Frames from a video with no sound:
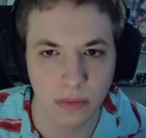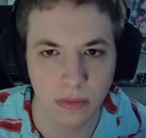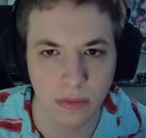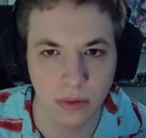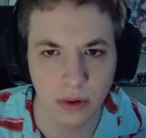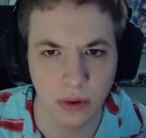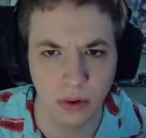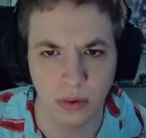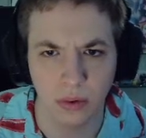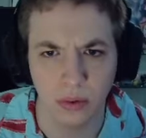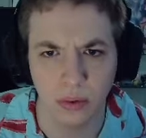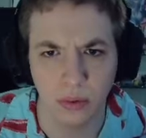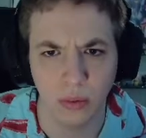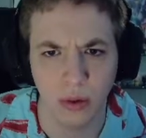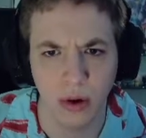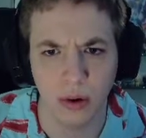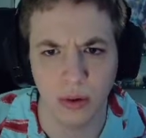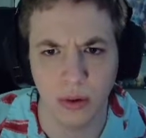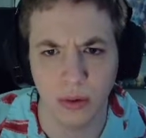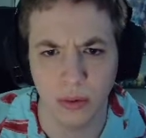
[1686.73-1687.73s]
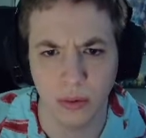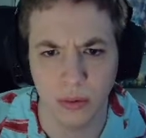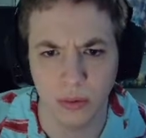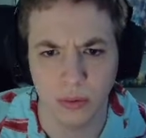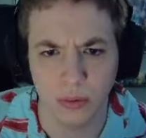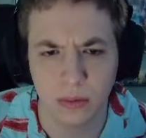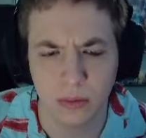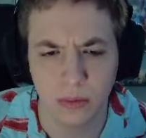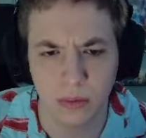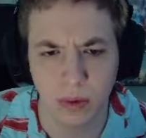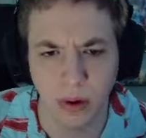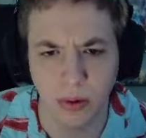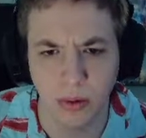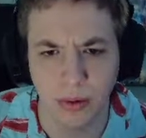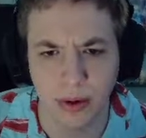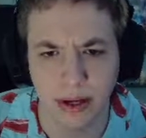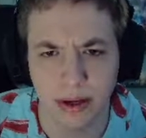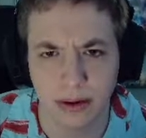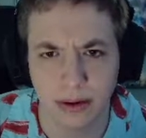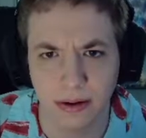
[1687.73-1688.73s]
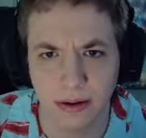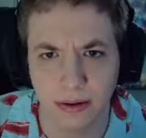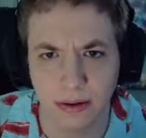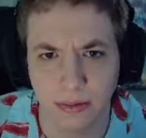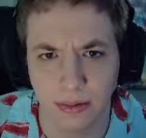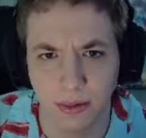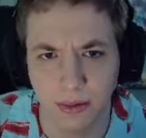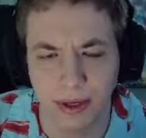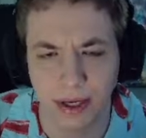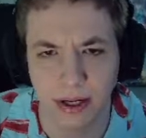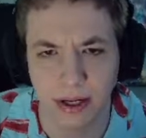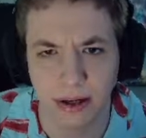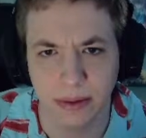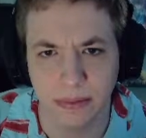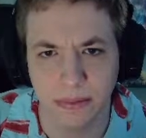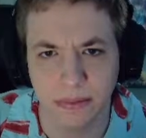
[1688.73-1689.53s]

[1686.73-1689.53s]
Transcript: Ooh, whoa. Whoa here. What we get?